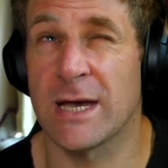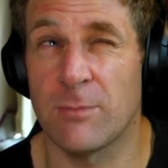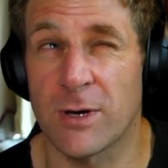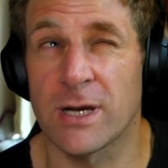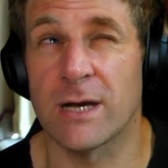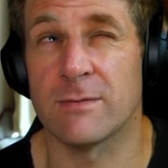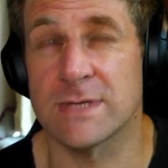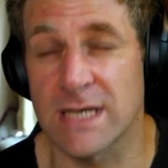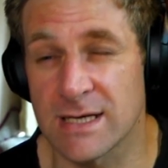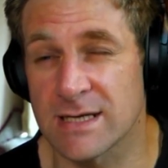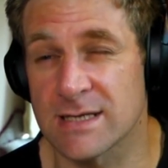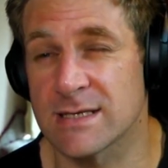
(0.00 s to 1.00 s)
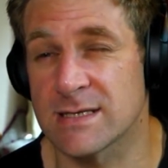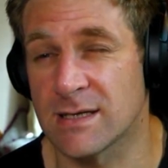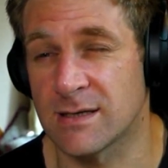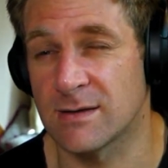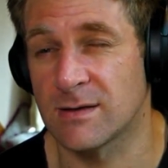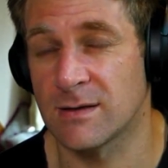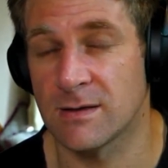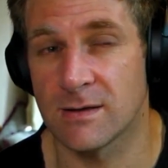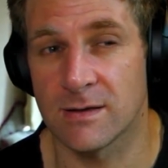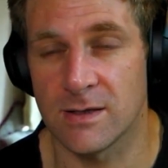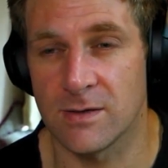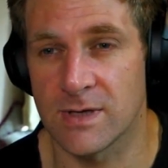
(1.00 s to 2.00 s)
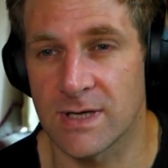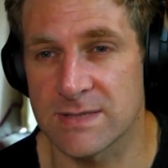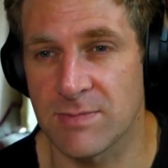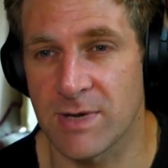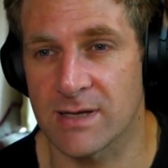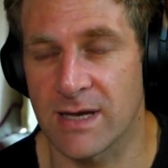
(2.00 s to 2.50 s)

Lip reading: modeling was inconsistent, you would expect,